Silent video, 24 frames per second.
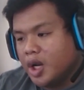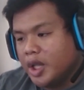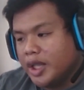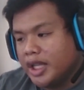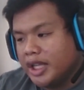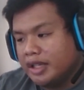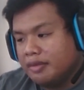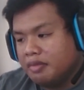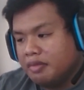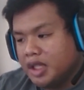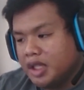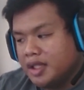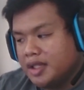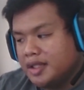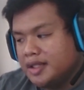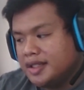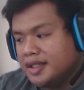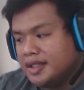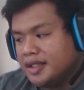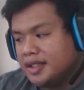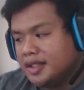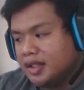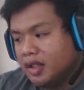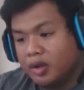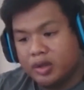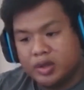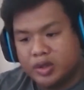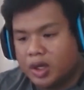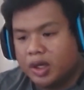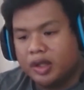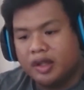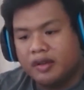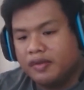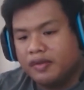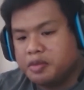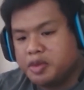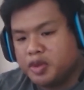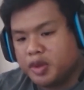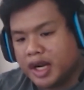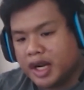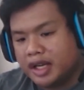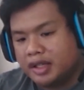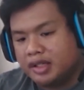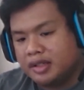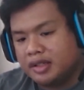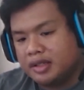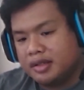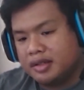that means you're starting from
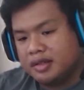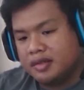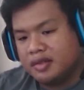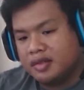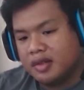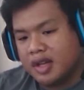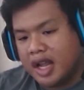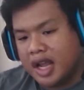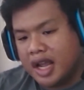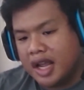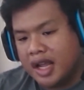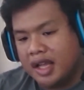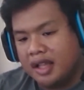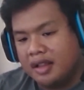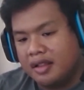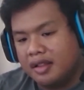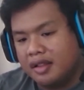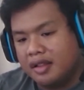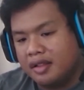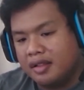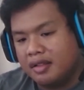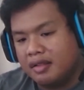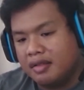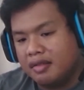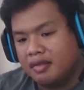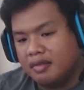scratch and